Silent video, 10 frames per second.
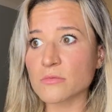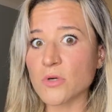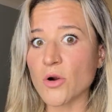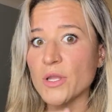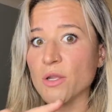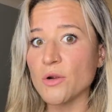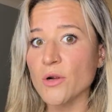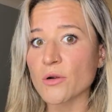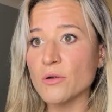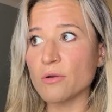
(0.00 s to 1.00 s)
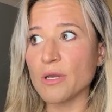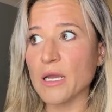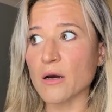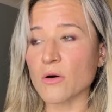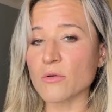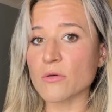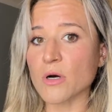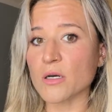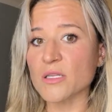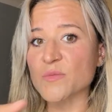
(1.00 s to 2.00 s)
are here now
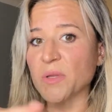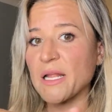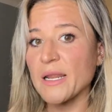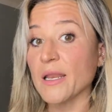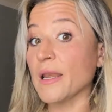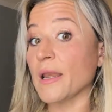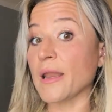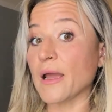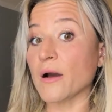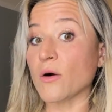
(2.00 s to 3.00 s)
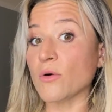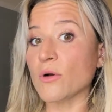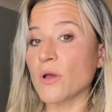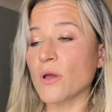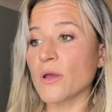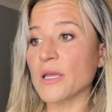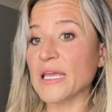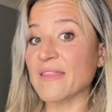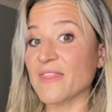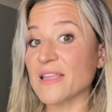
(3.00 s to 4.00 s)
on this planet now
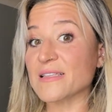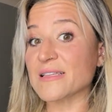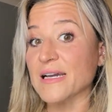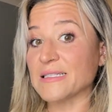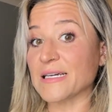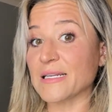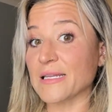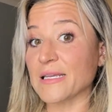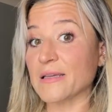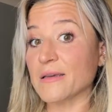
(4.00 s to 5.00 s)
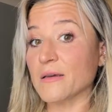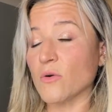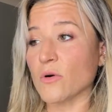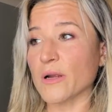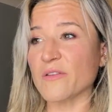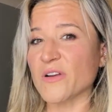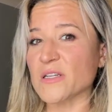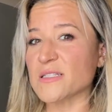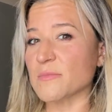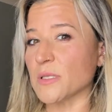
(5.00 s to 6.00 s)
in this identity or in a
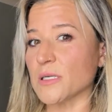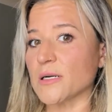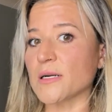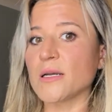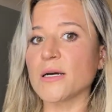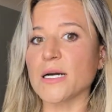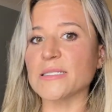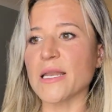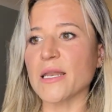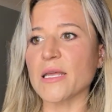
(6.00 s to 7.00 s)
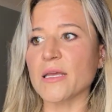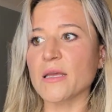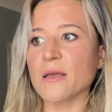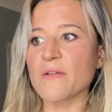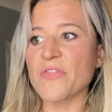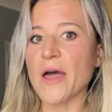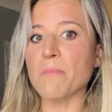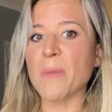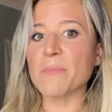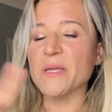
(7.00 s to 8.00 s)
very similar identity
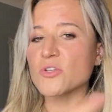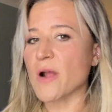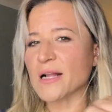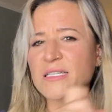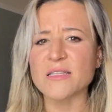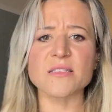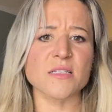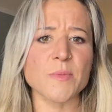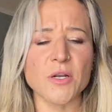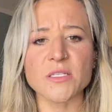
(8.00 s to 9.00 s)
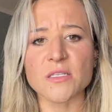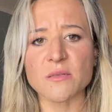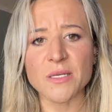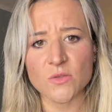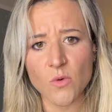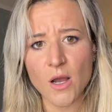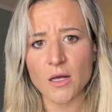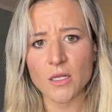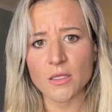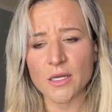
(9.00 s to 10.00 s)
that might be attracting these experiences to me as
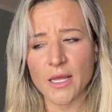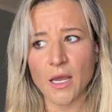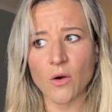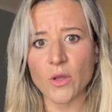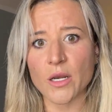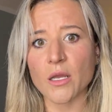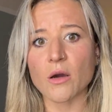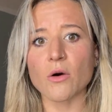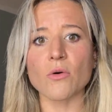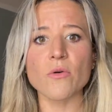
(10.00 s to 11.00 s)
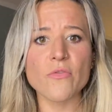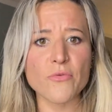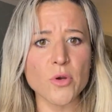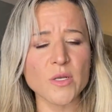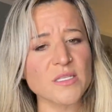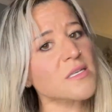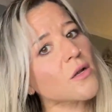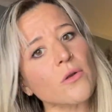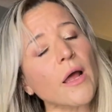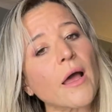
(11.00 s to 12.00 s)
well? And how can I go through and
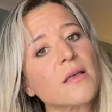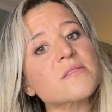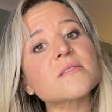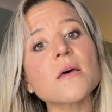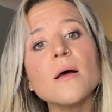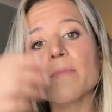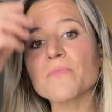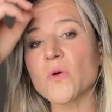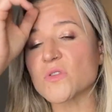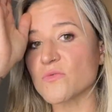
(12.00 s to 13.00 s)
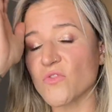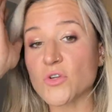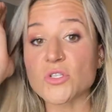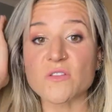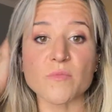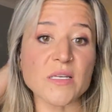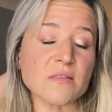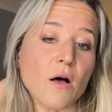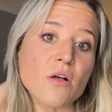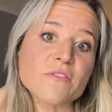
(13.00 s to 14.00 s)
synchronize those versions of
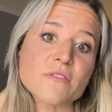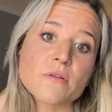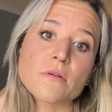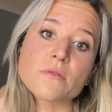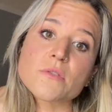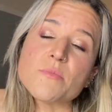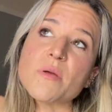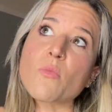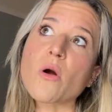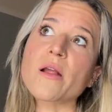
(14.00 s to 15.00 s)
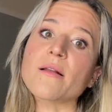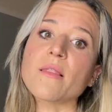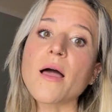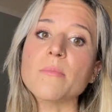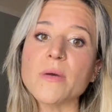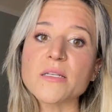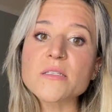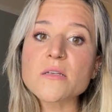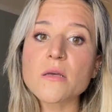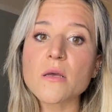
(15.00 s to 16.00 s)
myself to be more in alignment